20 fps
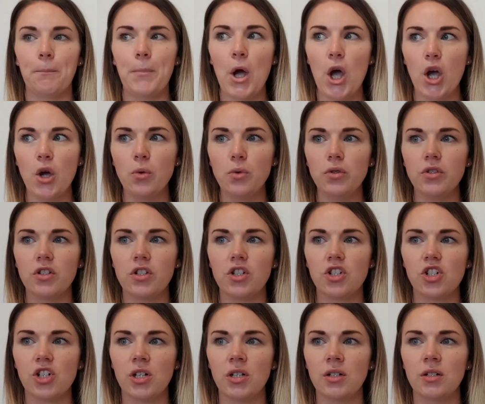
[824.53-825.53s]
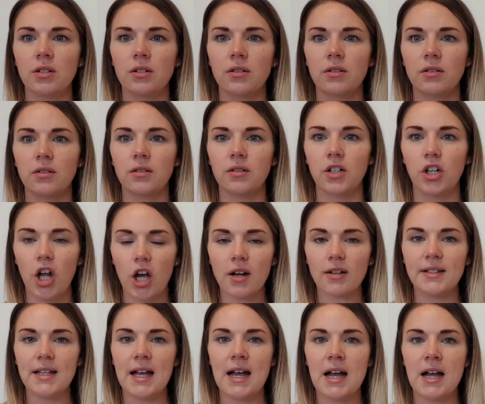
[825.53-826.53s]

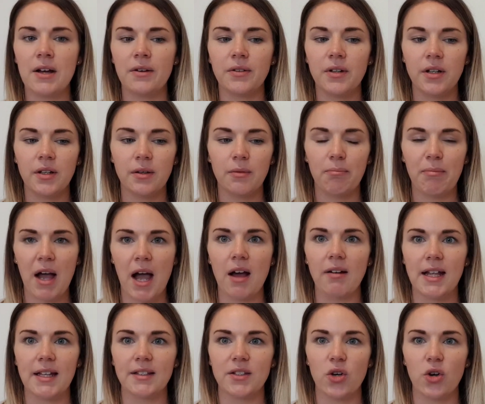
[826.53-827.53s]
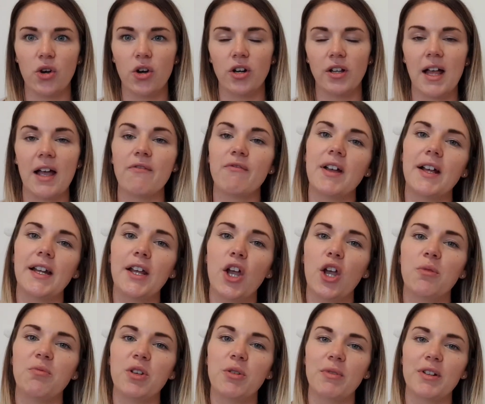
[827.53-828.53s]
post-lockdown Poundland haul. I really
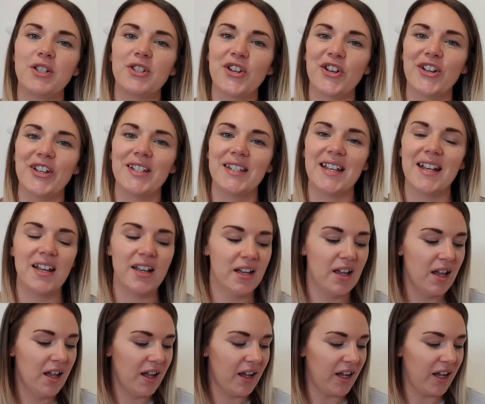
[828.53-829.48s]
hope you enjoyed it.